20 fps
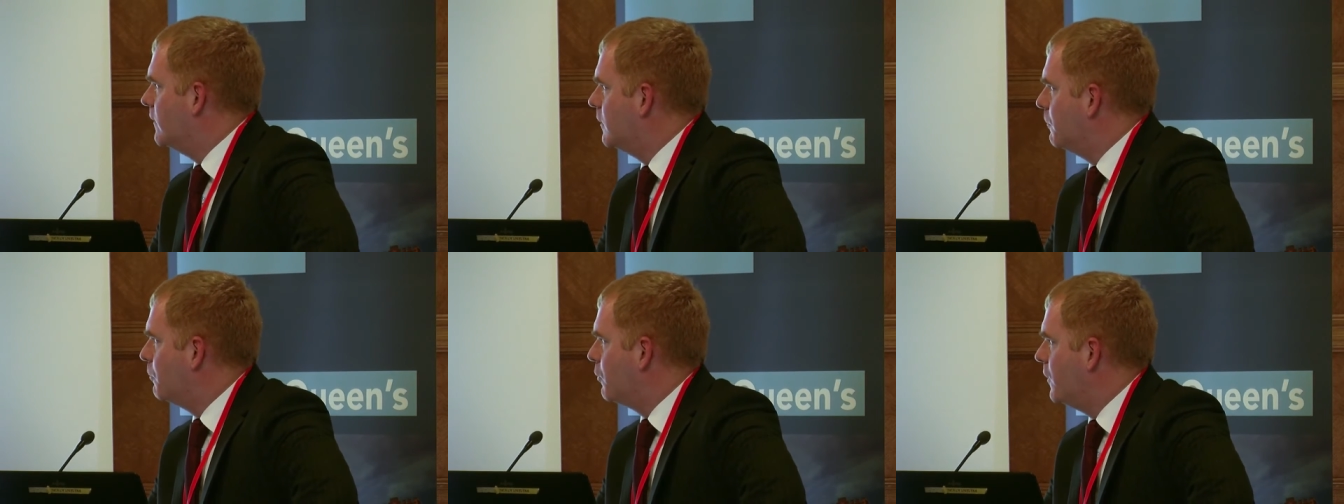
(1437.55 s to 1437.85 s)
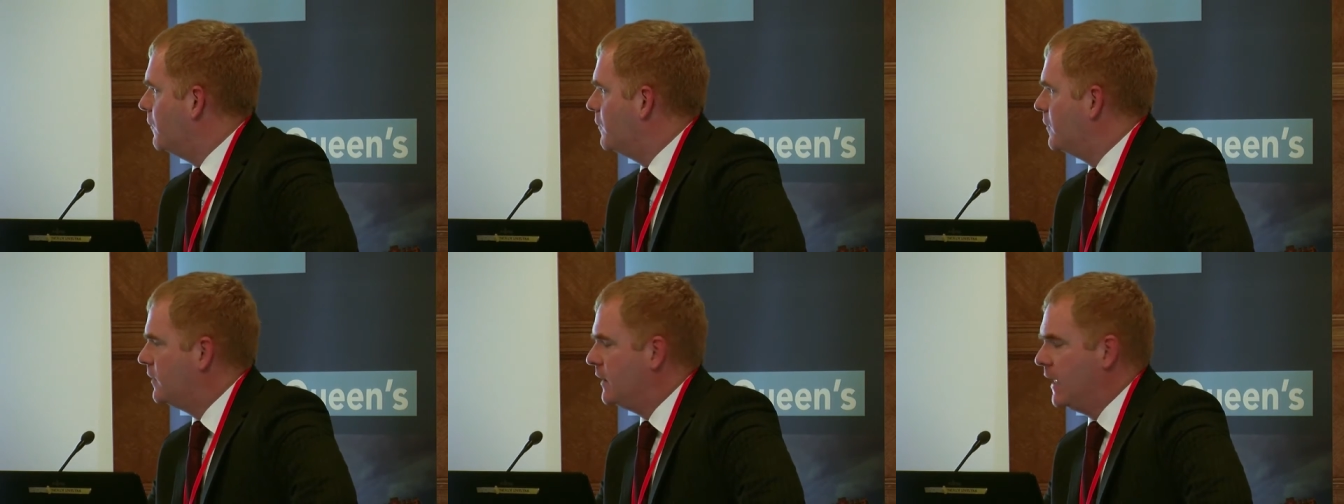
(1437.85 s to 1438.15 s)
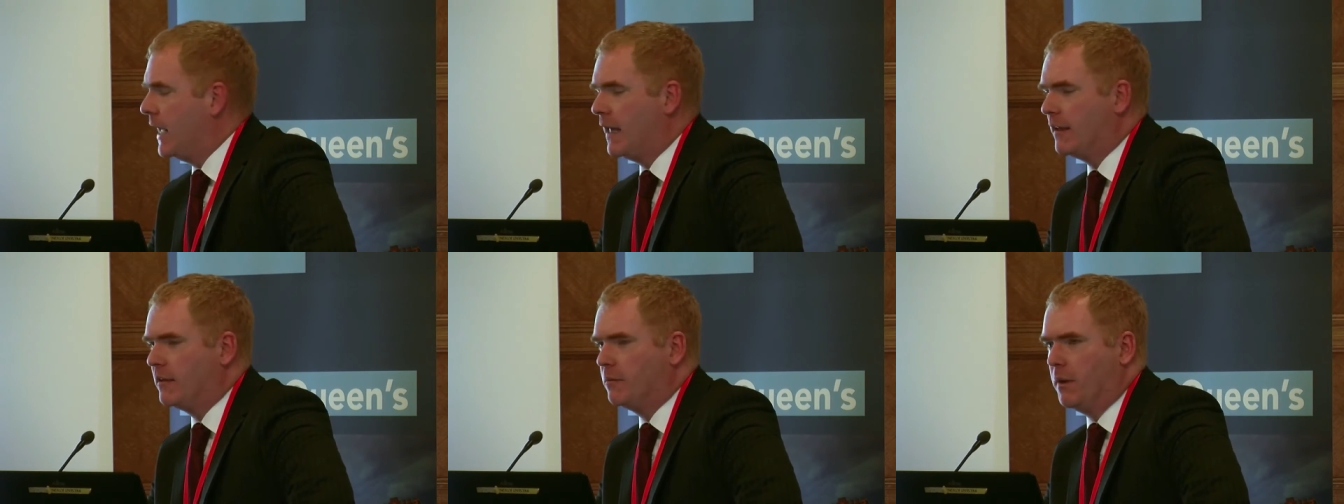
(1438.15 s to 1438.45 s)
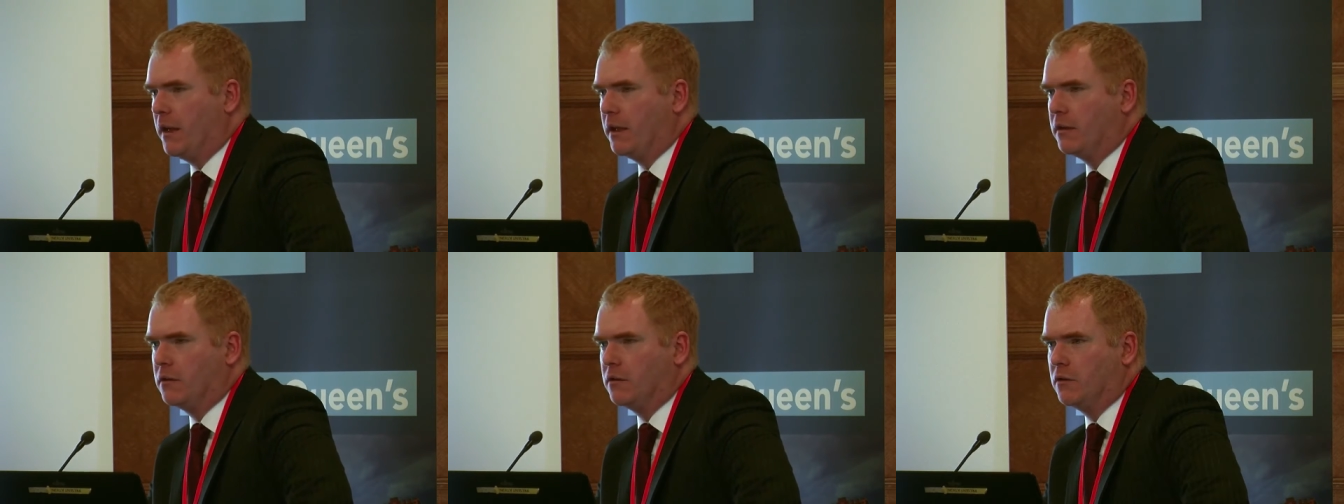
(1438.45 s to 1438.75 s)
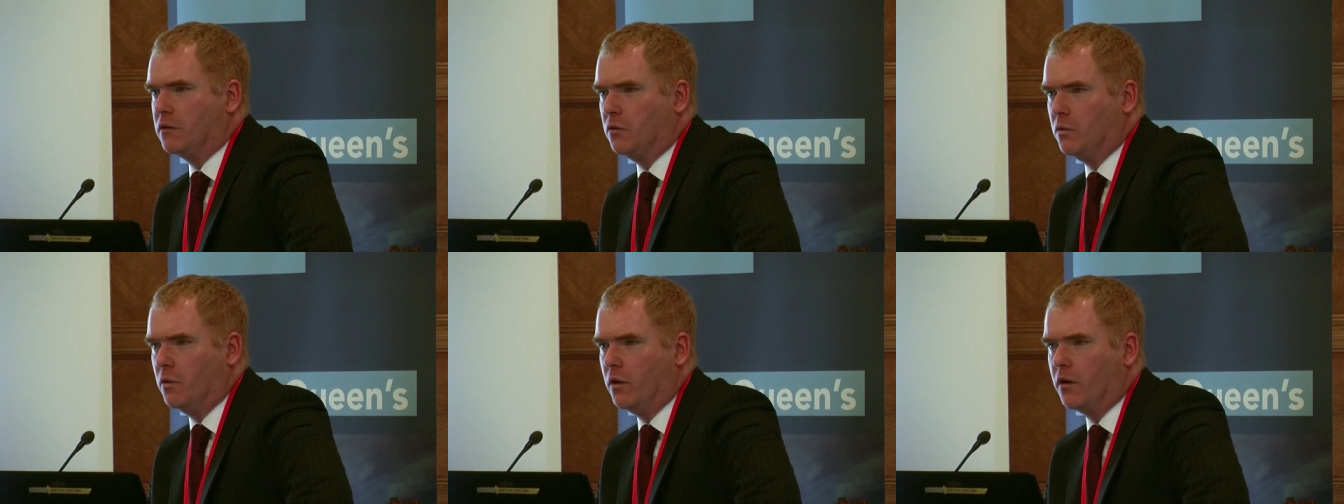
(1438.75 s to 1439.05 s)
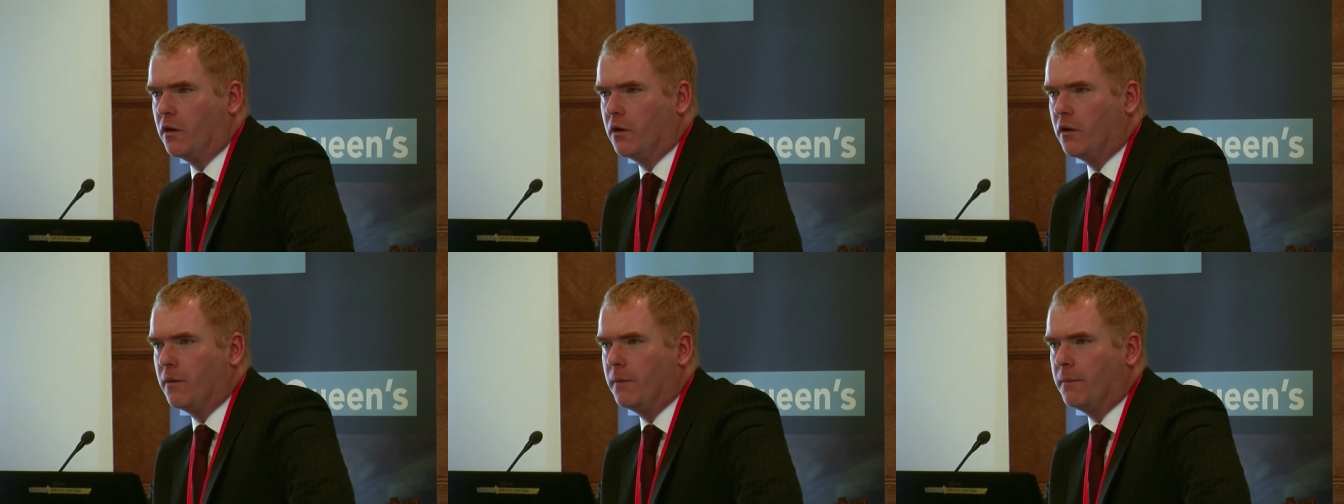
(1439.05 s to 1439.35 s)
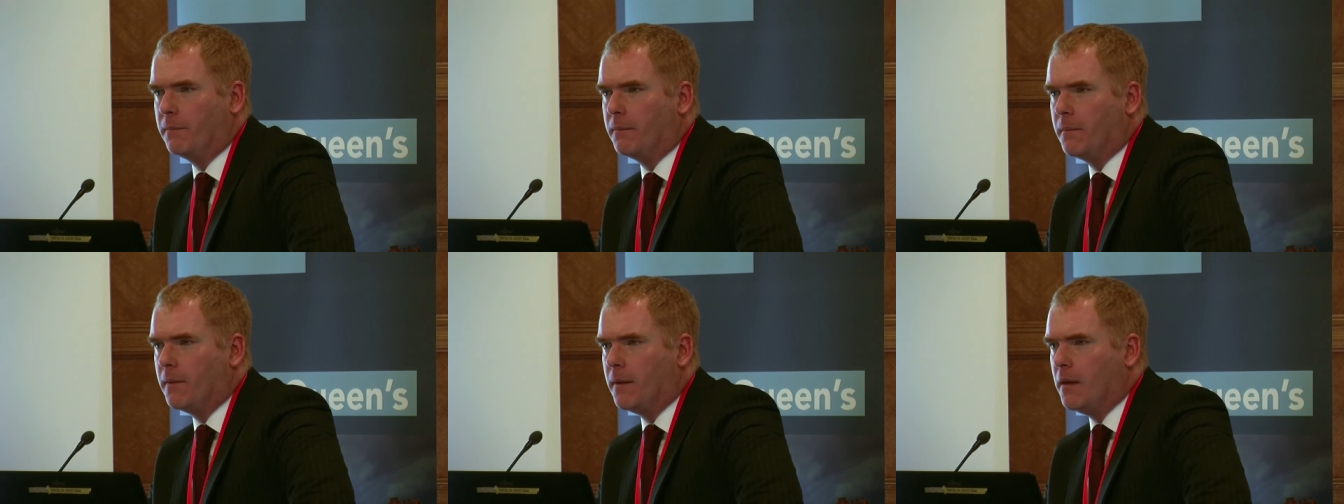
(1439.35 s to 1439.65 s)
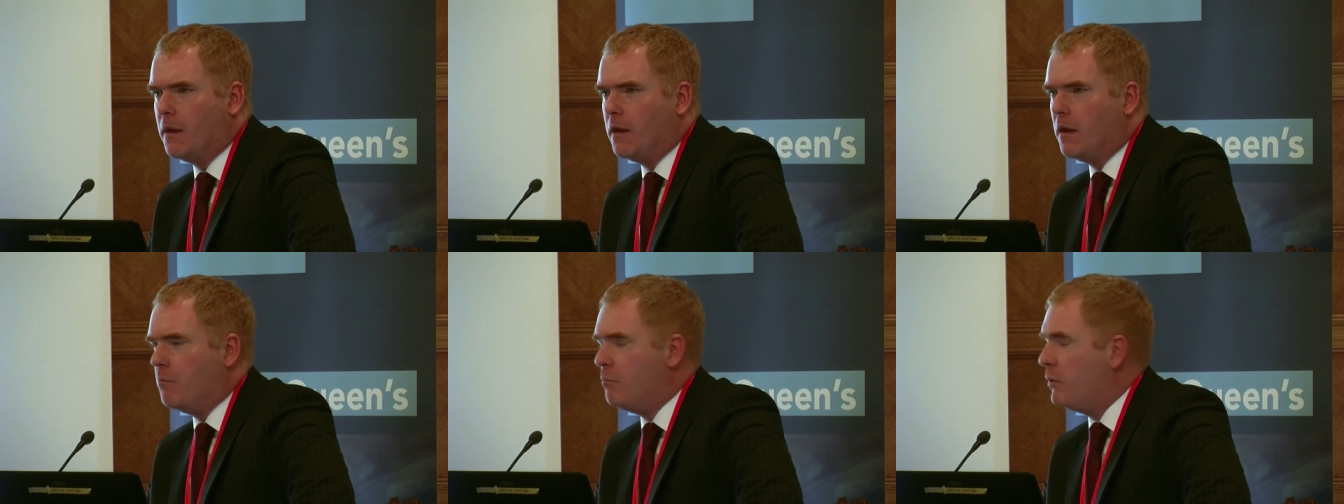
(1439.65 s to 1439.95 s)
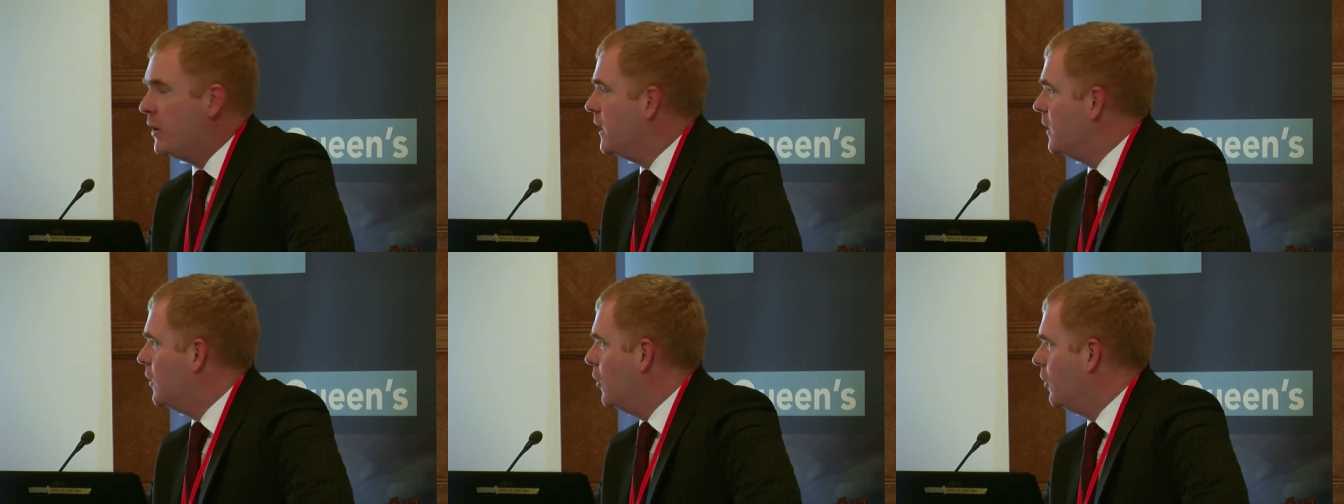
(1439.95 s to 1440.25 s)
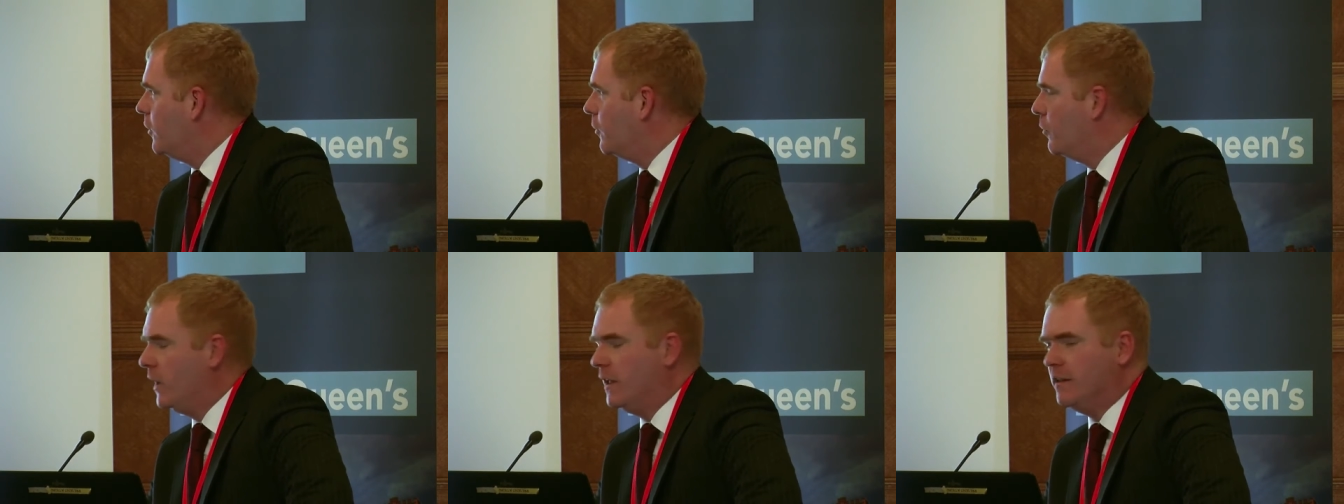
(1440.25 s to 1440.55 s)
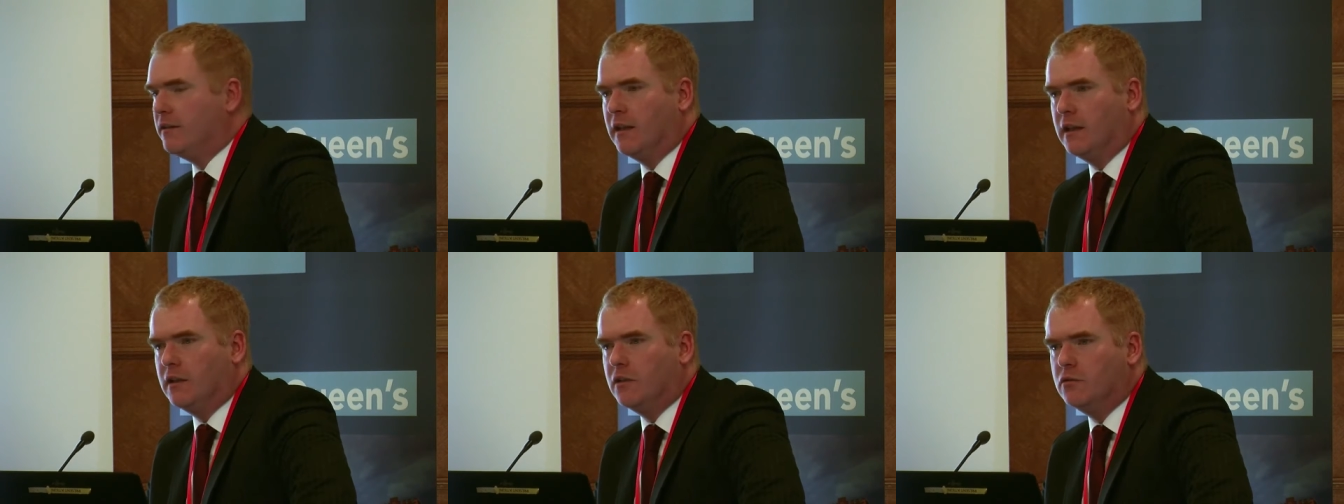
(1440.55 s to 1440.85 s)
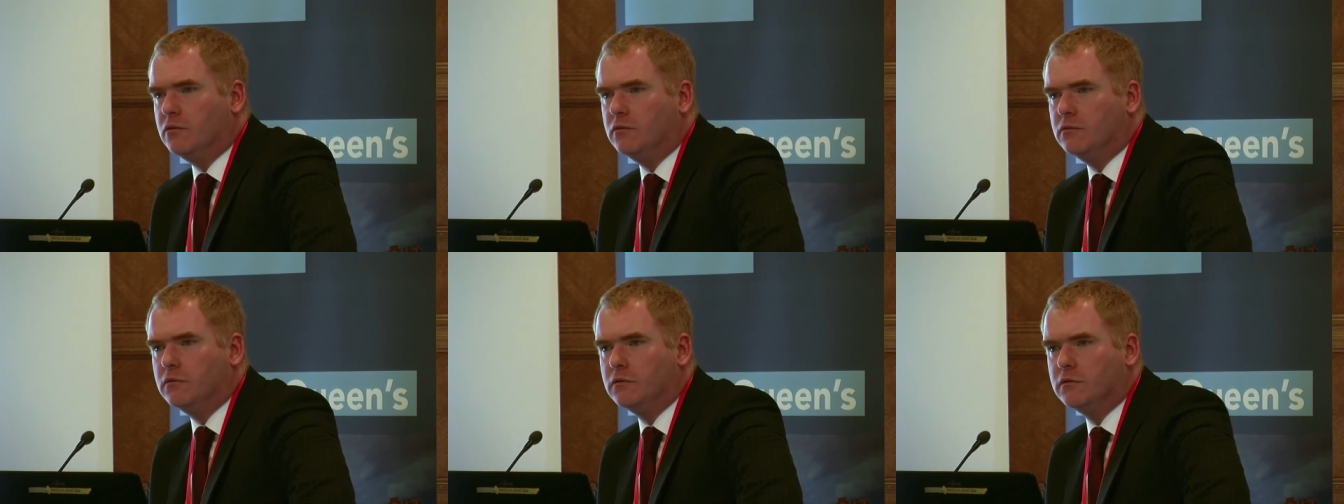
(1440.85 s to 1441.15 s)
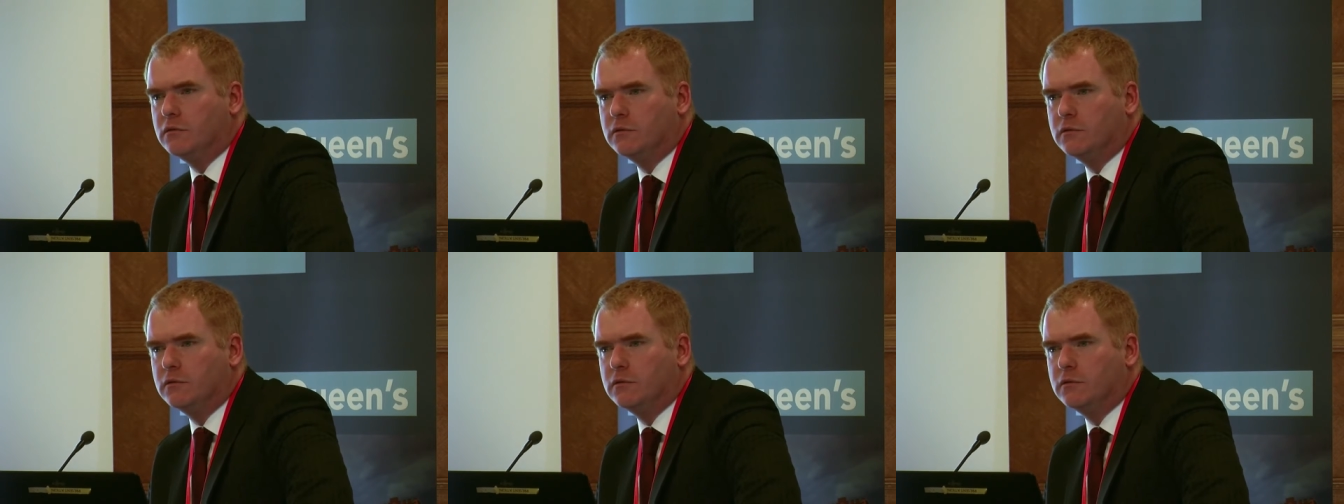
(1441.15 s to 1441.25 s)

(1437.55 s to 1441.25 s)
the privacy aspect to it, but in other ways they don't.